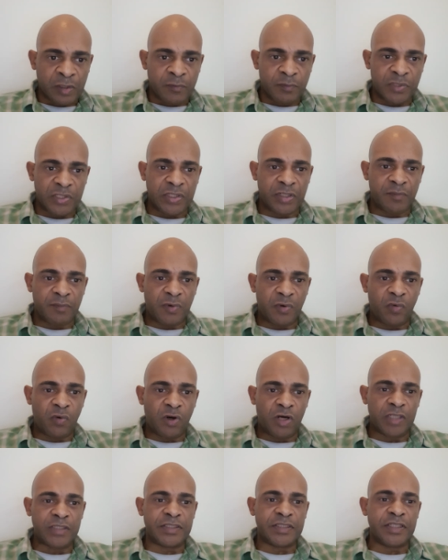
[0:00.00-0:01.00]
But number
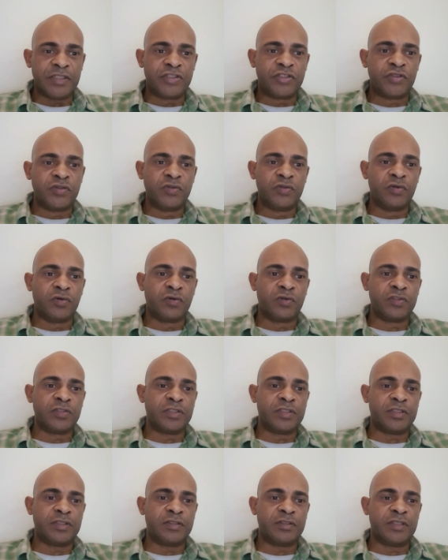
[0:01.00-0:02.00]
one, did you know
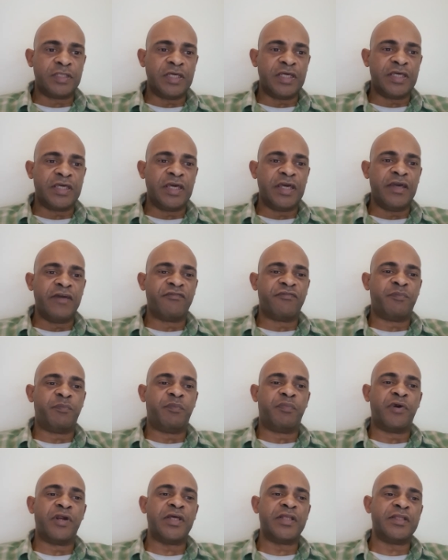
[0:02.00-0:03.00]
they gave
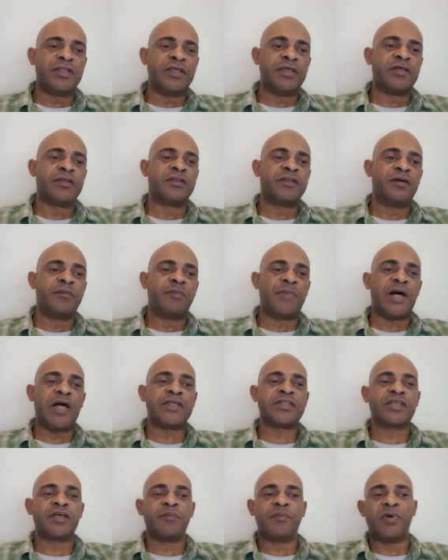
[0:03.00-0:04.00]
Brittany, the
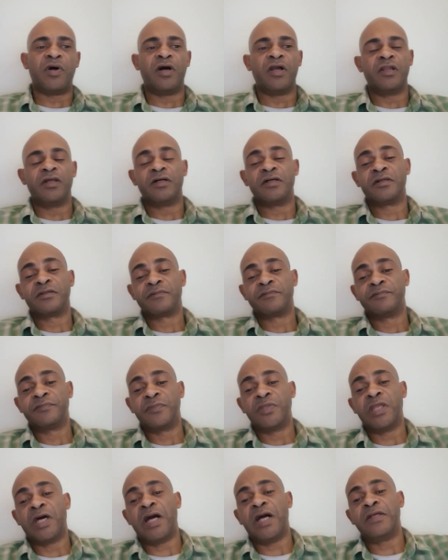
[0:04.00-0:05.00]
basketballer,
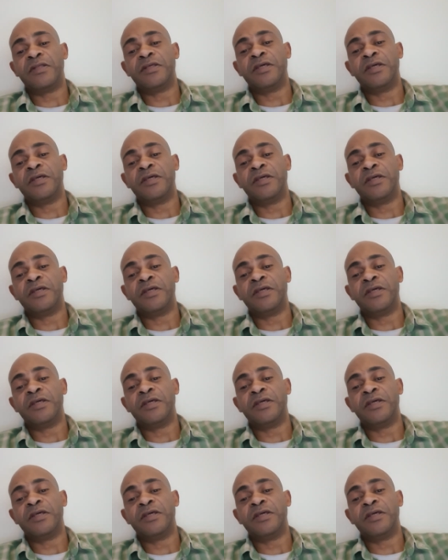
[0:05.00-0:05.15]
9